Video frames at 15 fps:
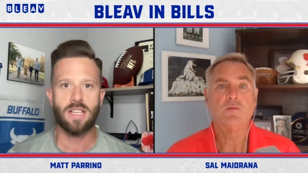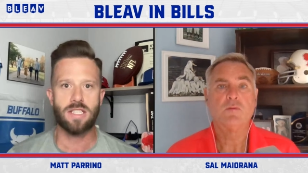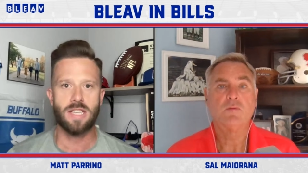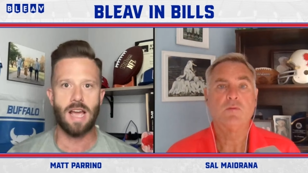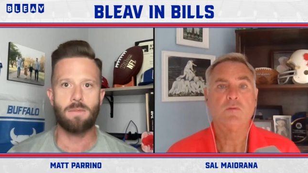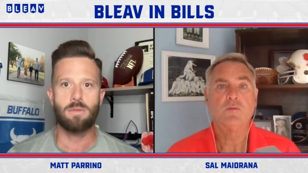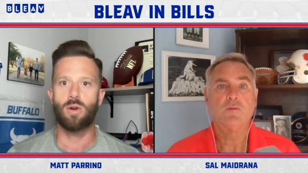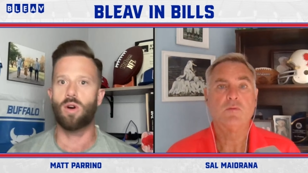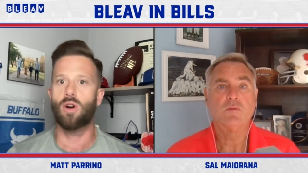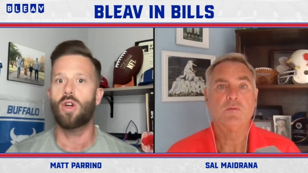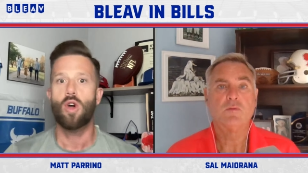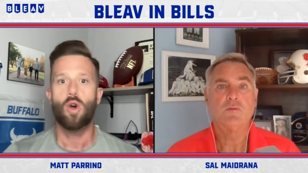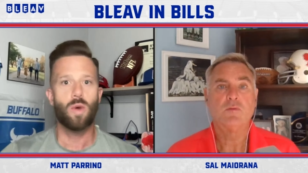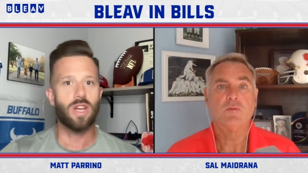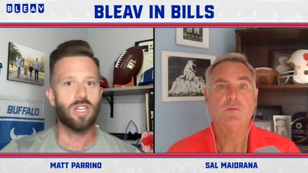Speaker 1: Samuel.
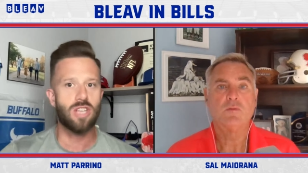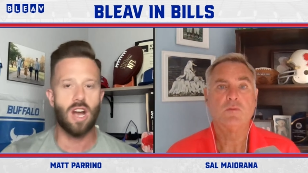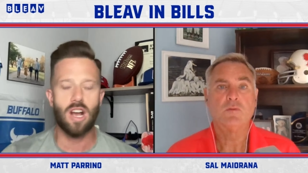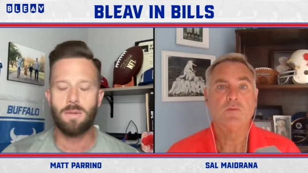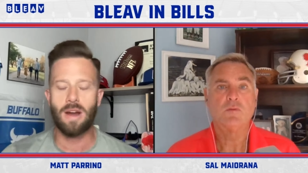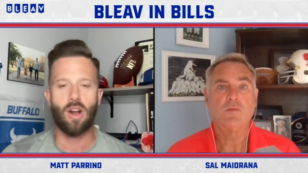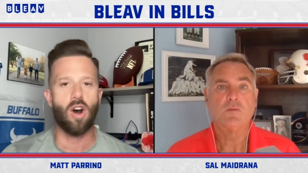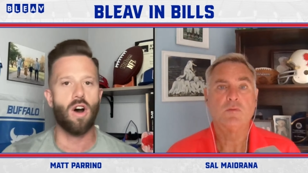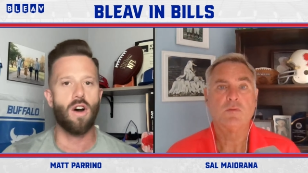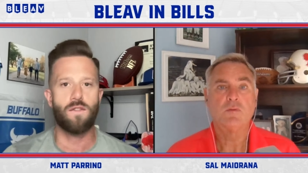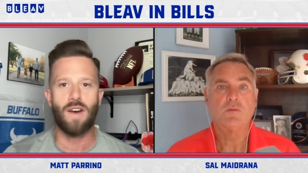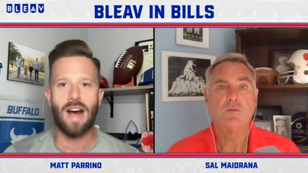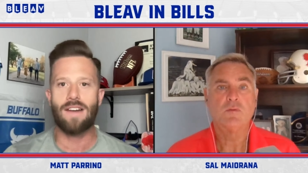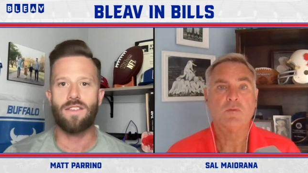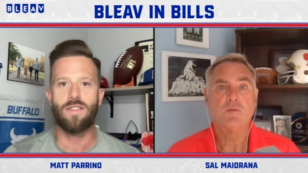We could talk about all
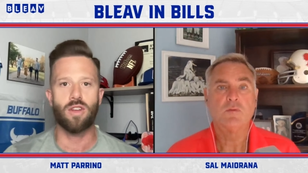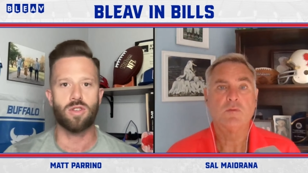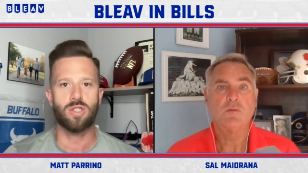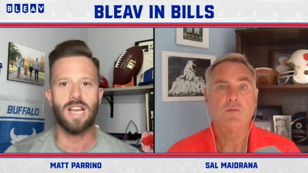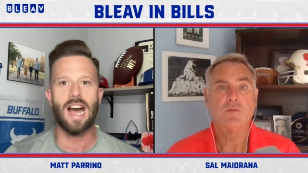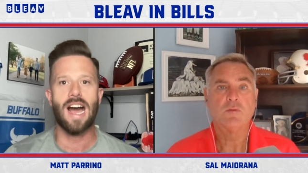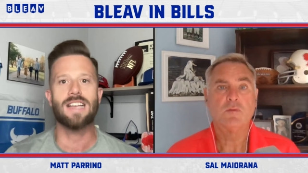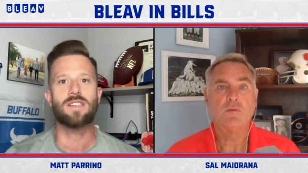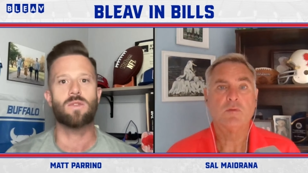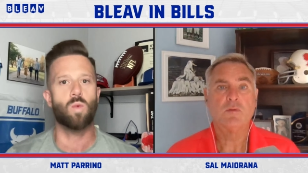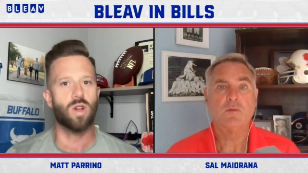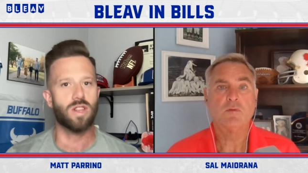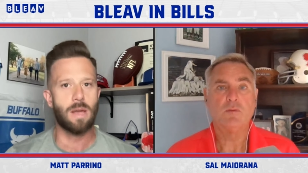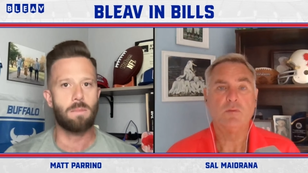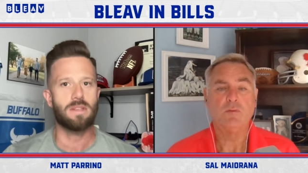5 of those guys and
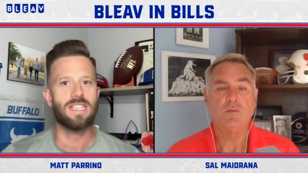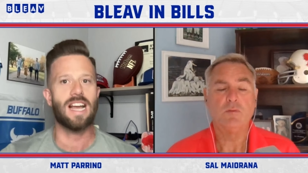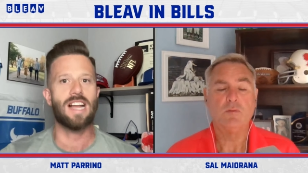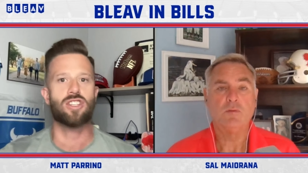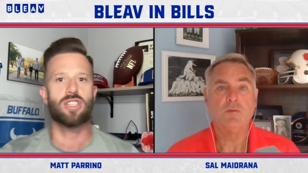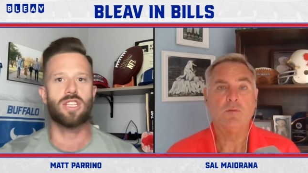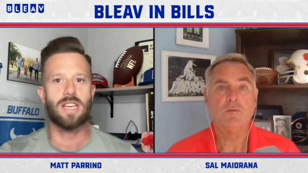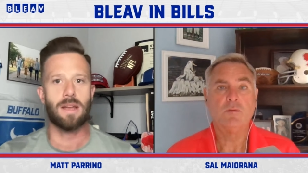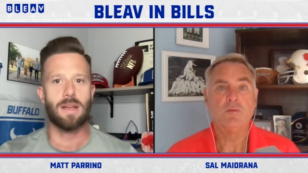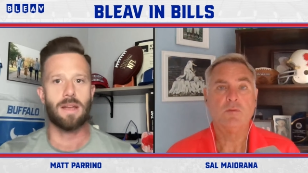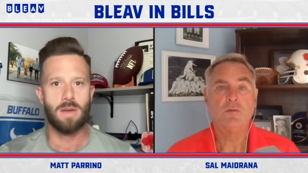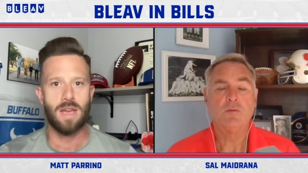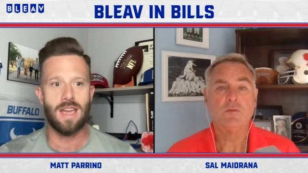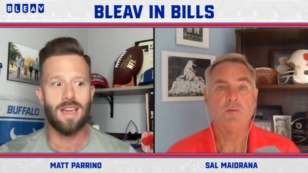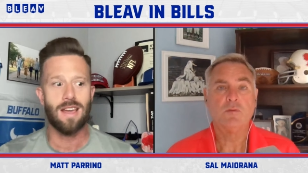what they potentially can
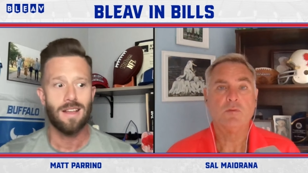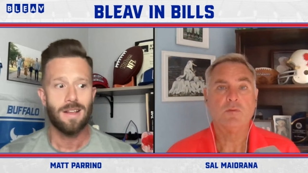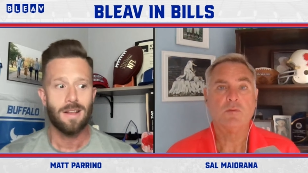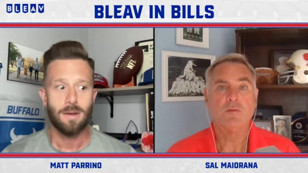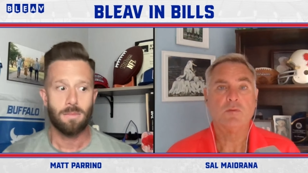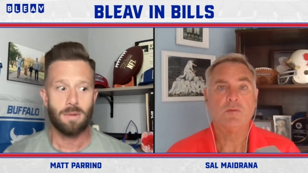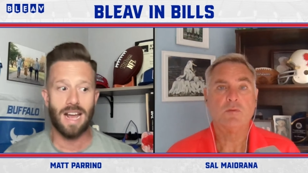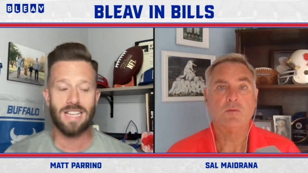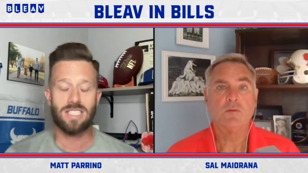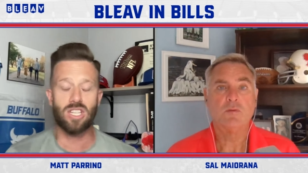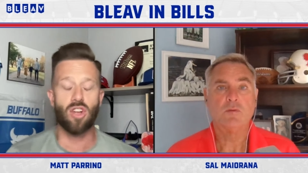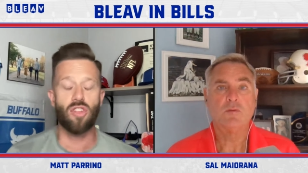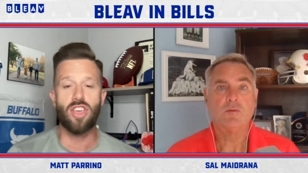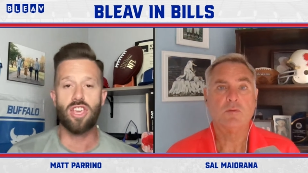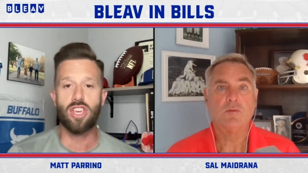be, but I
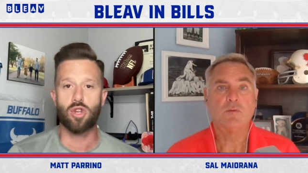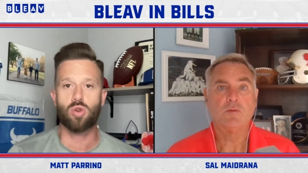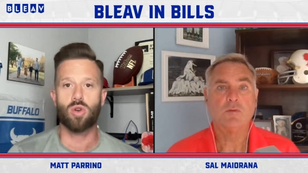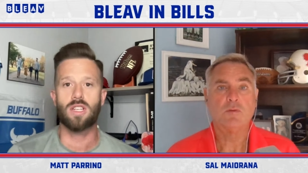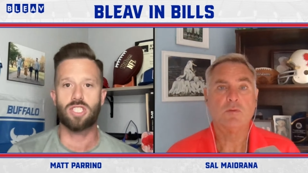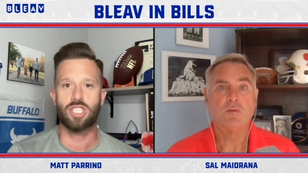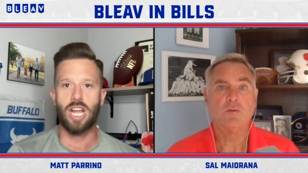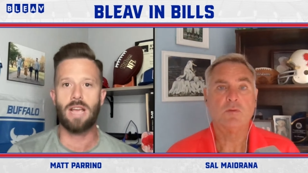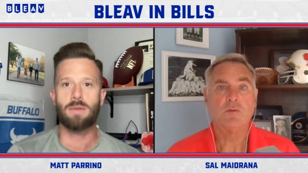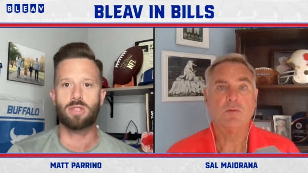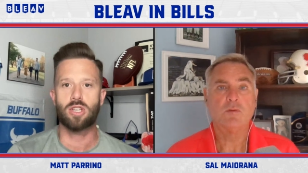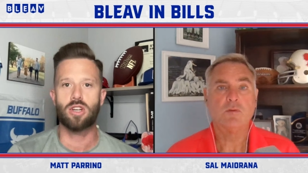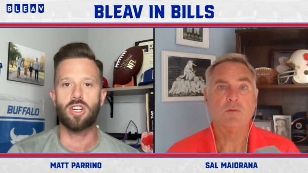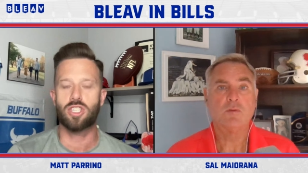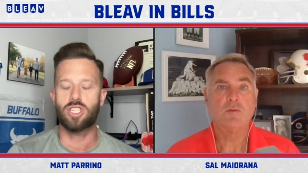still think you trust James
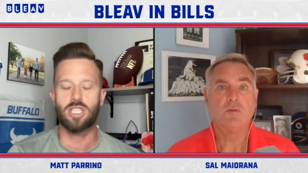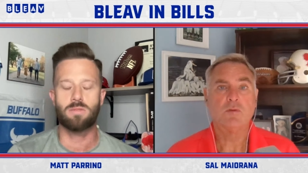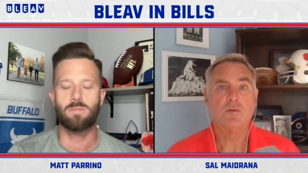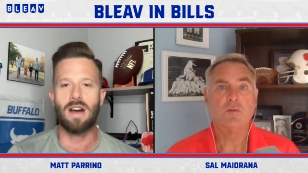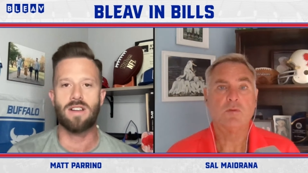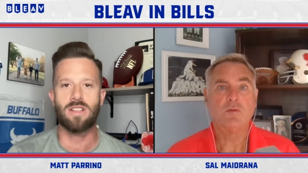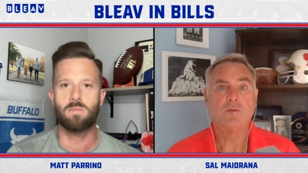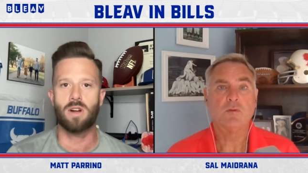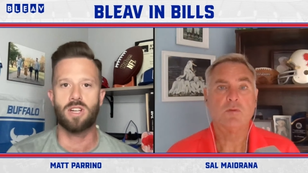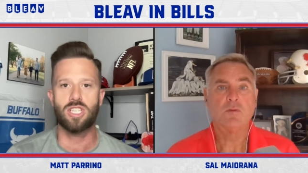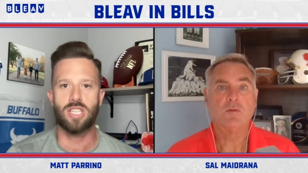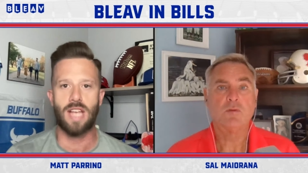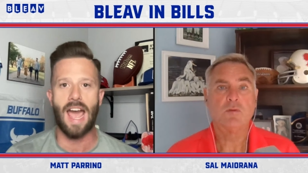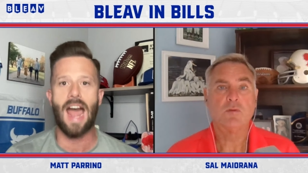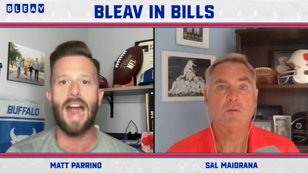Cook just about as much
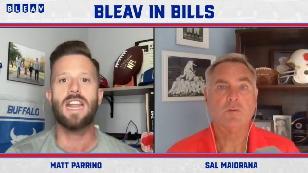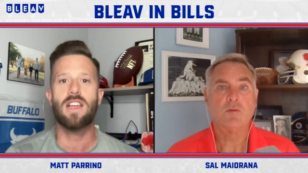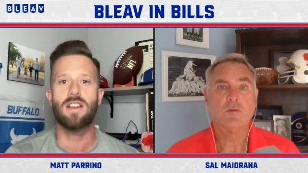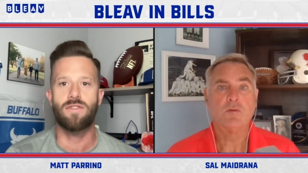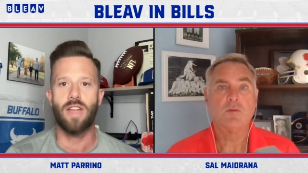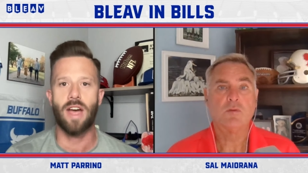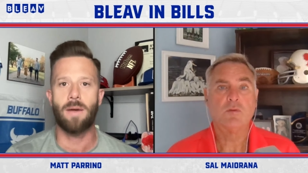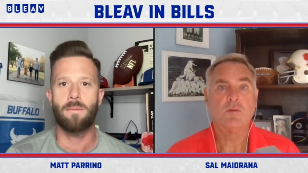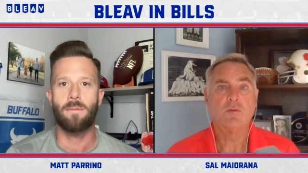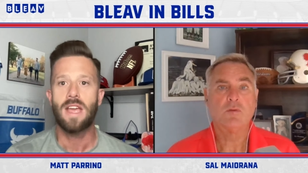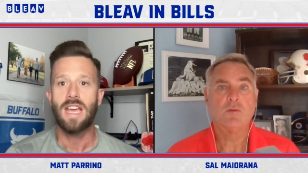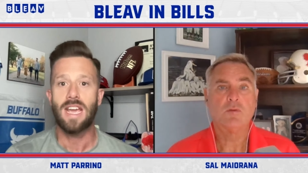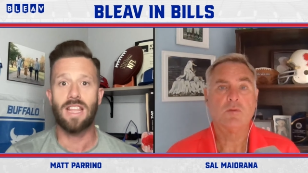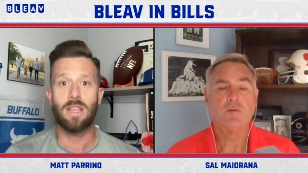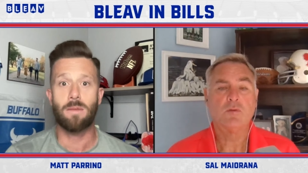as any of them
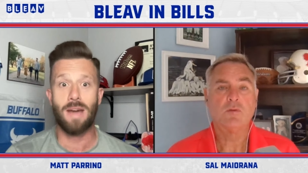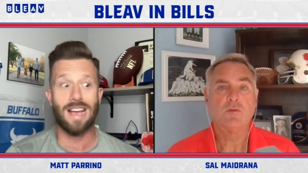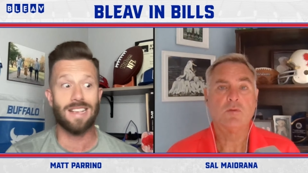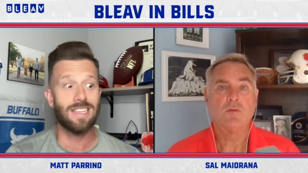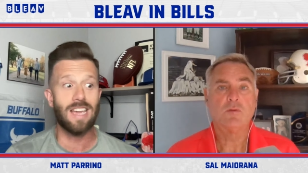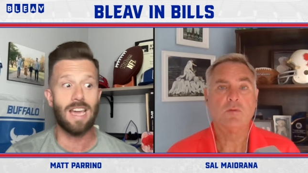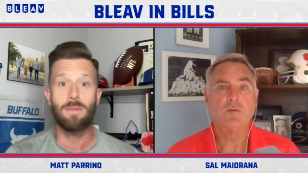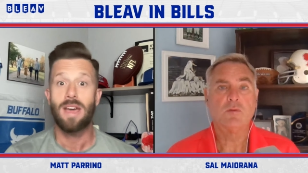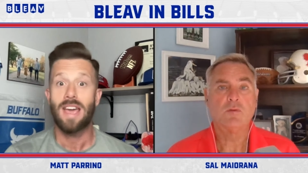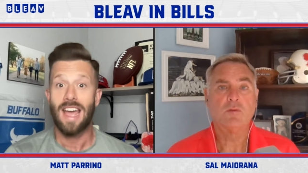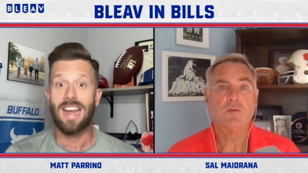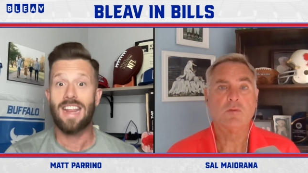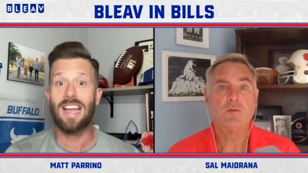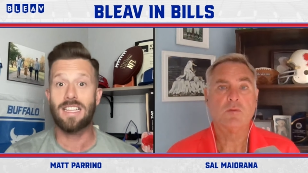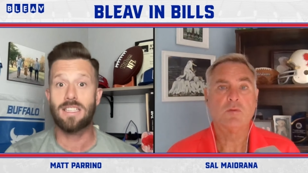in the passing game.
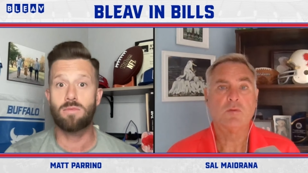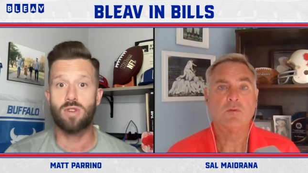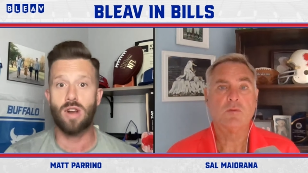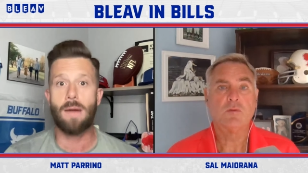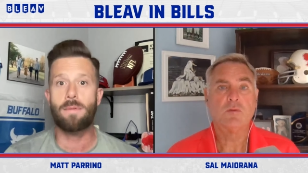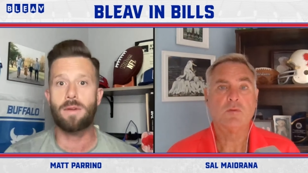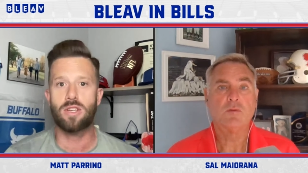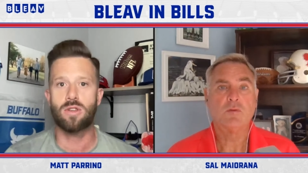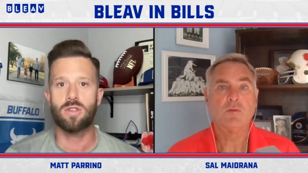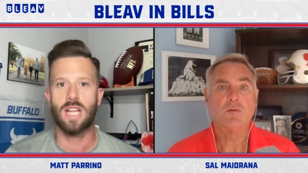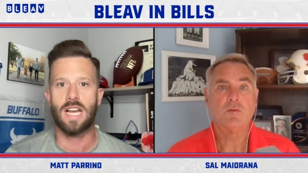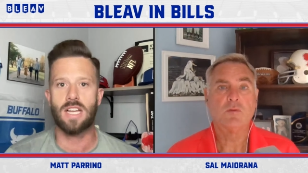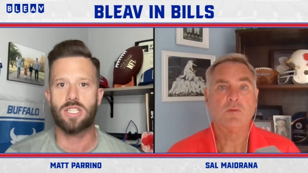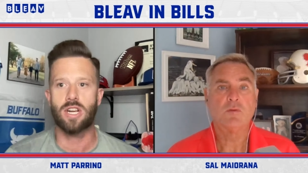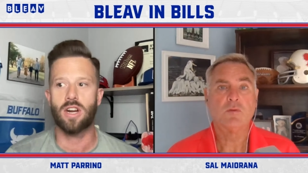And he had some drop issues
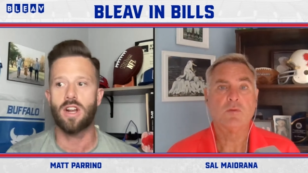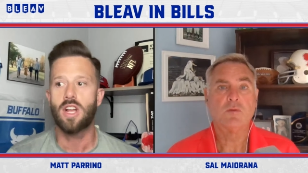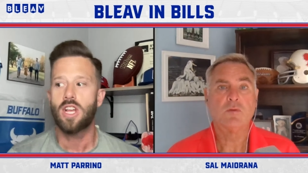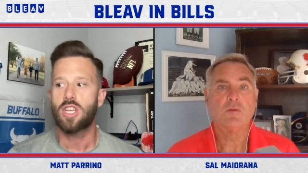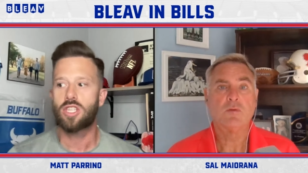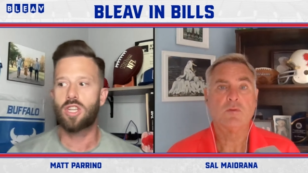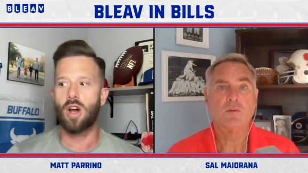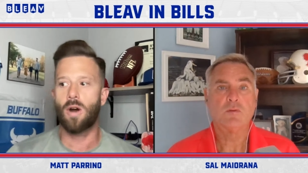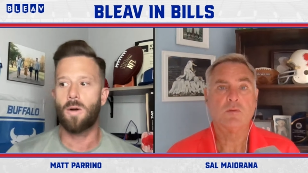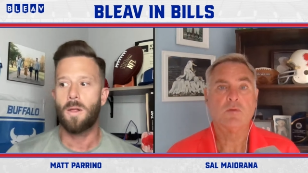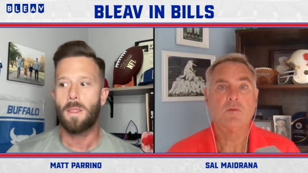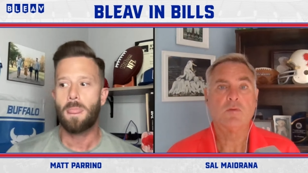last year. So